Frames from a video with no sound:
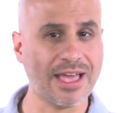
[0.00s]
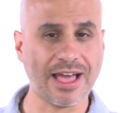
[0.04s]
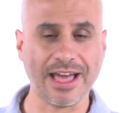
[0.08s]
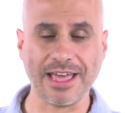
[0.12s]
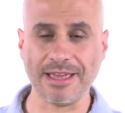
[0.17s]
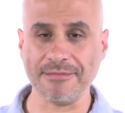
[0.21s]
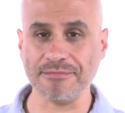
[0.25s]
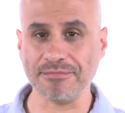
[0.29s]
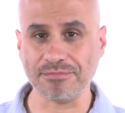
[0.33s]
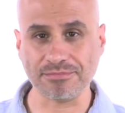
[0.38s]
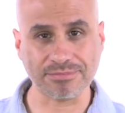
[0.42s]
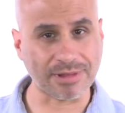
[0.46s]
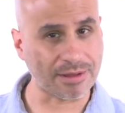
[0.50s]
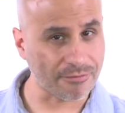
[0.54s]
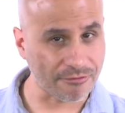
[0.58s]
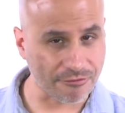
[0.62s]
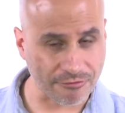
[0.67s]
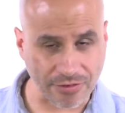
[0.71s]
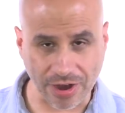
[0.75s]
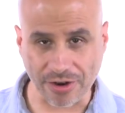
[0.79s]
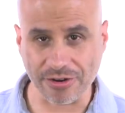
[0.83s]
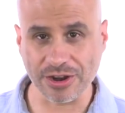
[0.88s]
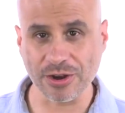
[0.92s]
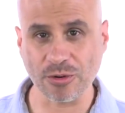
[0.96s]
I am
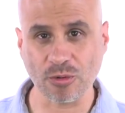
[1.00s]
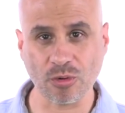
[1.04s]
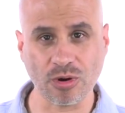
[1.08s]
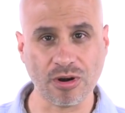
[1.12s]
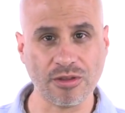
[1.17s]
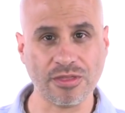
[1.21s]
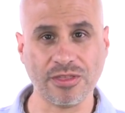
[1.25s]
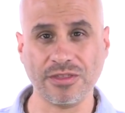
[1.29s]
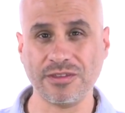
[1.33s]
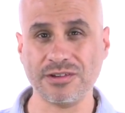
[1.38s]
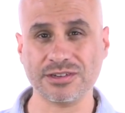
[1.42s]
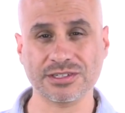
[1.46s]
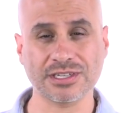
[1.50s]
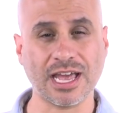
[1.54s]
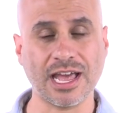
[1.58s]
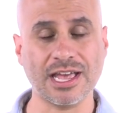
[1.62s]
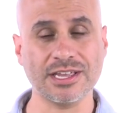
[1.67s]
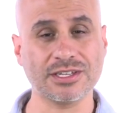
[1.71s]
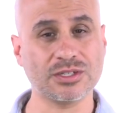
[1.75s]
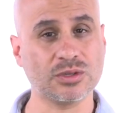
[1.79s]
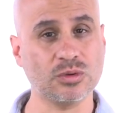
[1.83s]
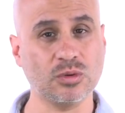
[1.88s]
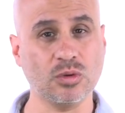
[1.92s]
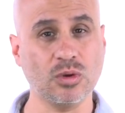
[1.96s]
very aware that there's
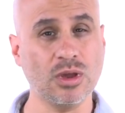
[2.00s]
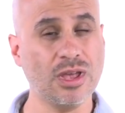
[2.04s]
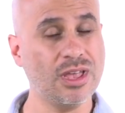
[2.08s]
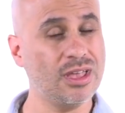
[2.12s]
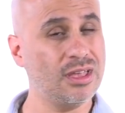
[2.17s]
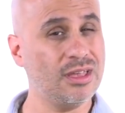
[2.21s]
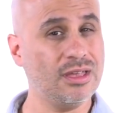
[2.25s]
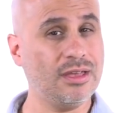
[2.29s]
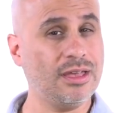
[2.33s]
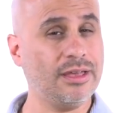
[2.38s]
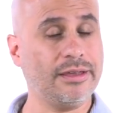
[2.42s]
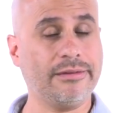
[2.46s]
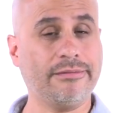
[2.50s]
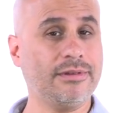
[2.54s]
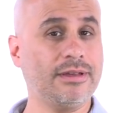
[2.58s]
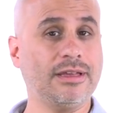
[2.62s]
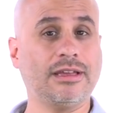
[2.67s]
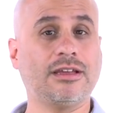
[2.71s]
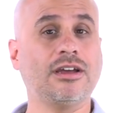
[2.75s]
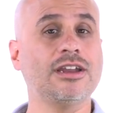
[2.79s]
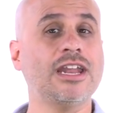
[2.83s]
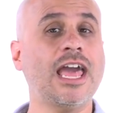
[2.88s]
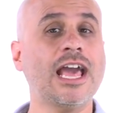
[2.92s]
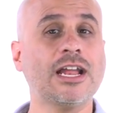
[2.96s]
guys who
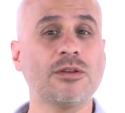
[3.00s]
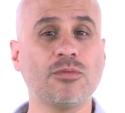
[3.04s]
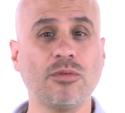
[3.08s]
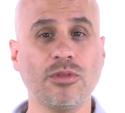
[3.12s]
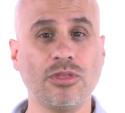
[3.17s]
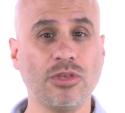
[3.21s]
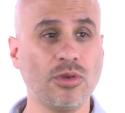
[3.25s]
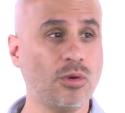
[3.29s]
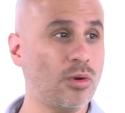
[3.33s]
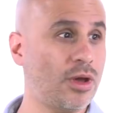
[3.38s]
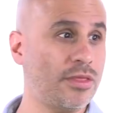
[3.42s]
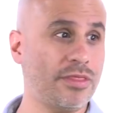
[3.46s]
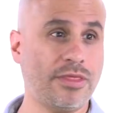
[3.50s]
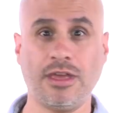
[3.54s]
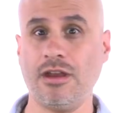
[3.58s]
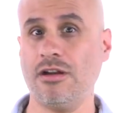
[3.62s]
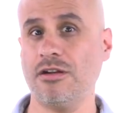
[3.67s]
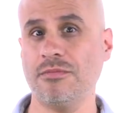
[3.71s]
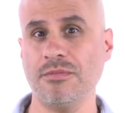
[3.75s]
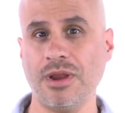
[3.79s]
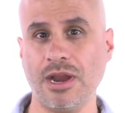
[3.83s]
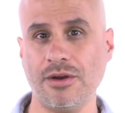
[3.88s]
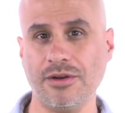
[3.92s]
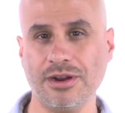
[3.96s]
connect with you and they
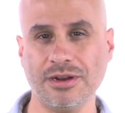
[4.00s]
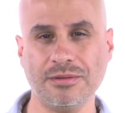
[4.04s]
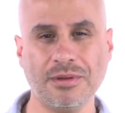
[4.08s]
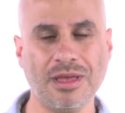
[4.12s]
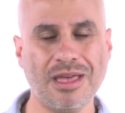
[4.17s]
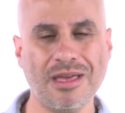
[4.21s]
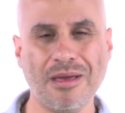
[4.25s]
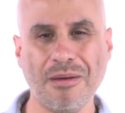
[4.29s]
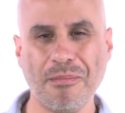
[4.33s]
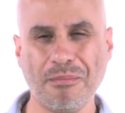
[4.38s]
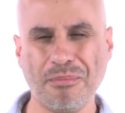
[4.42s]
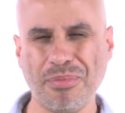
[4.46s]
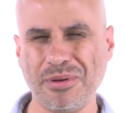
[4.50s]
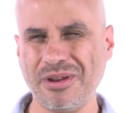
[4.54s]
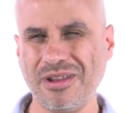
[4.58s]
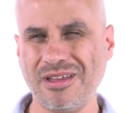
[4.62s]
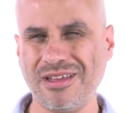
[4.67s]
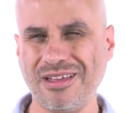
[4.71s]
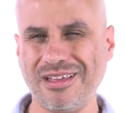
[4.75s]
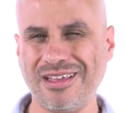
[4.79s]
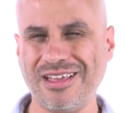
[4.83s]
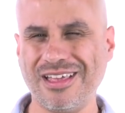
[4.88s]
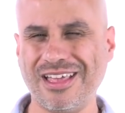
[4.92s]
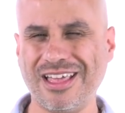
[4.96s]
are married.
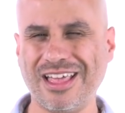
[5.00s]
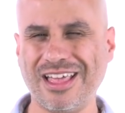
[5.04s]
But